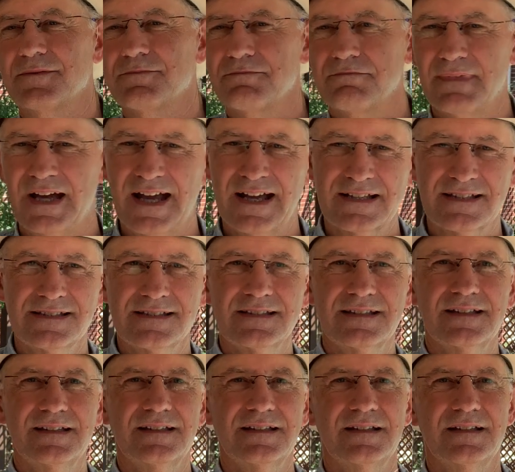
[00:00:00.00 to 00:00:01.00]
Bax,
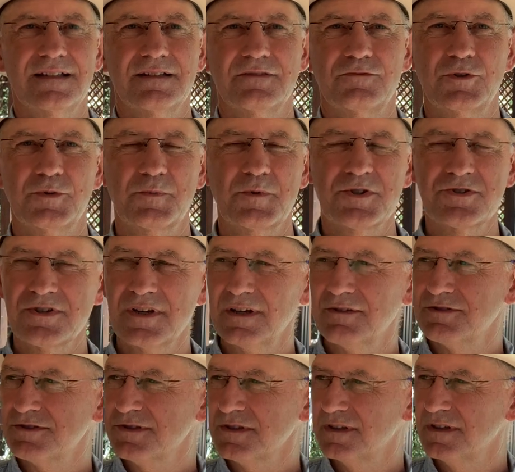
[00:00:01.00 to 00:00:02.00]
we appreciate
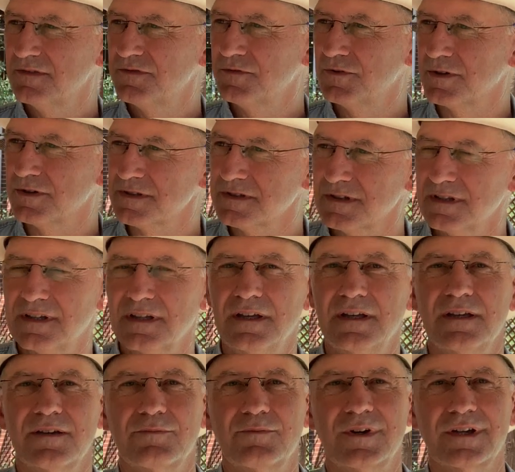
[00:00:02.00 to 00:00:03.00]
what you did for us.
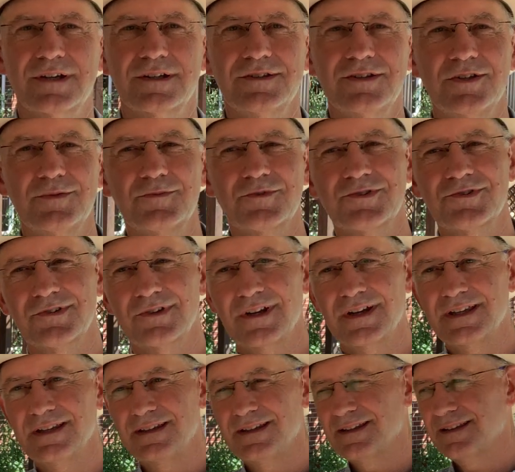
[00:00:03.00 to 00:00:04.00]
Bringing humor's
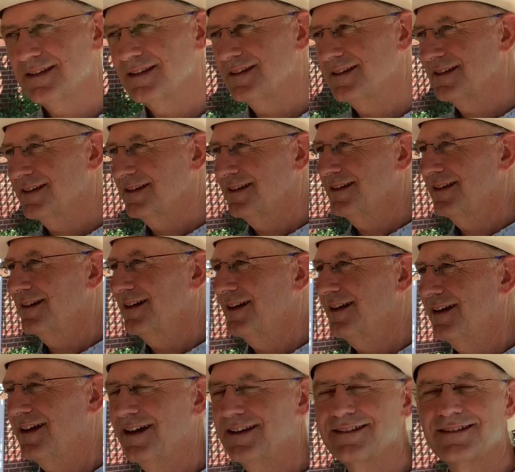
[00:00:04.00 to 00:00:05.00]
great.
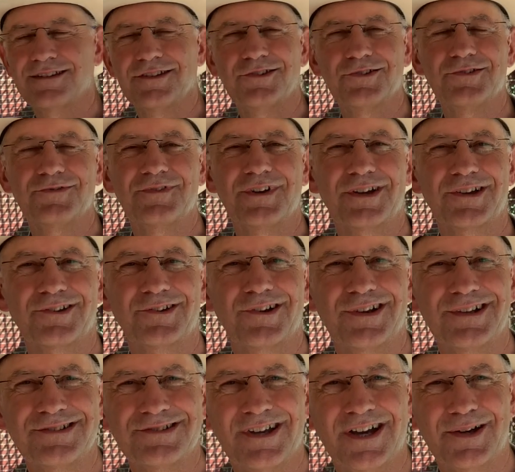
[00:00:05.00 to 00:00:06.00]
I didn't do a
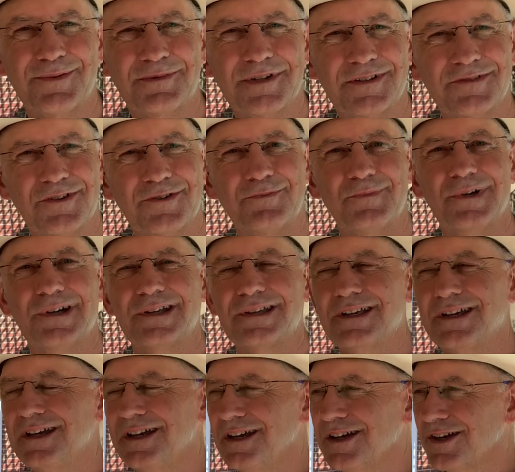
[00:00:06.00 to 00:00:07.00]
great job of it, but
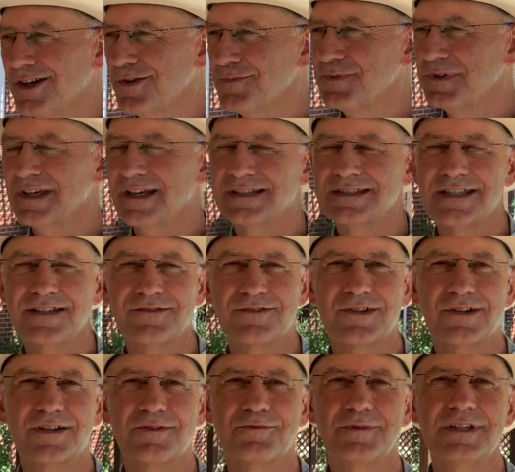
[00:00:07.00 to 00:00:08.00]
hope you guys have a
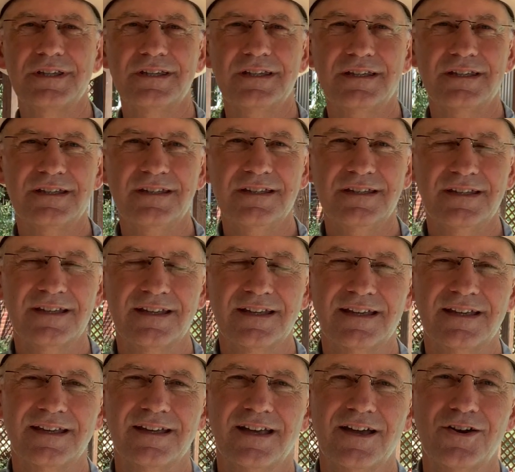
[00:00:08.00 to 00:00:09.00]
great weekend.
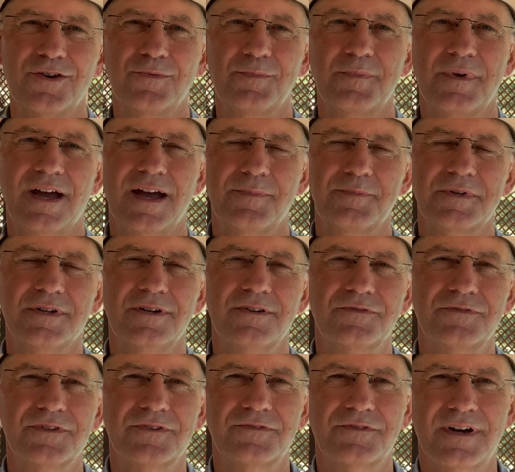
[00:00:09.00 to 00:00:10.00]
Happy
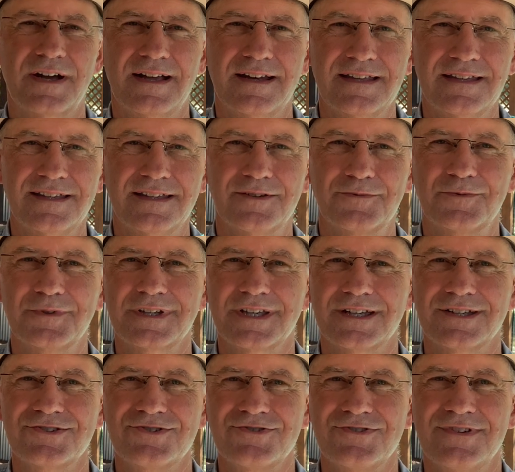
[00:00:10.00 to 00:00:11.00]
Hopeful Friday, and we'll
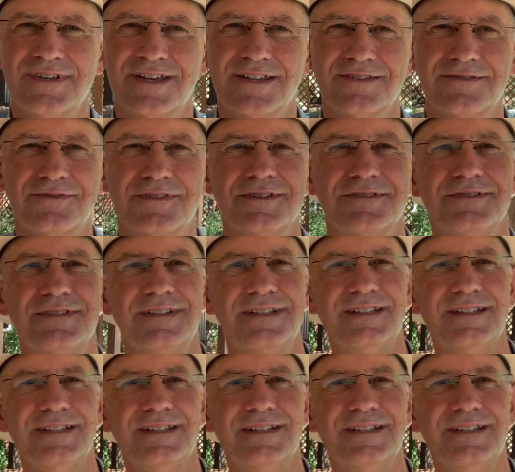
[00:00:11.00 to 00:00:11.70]
catch you down the road.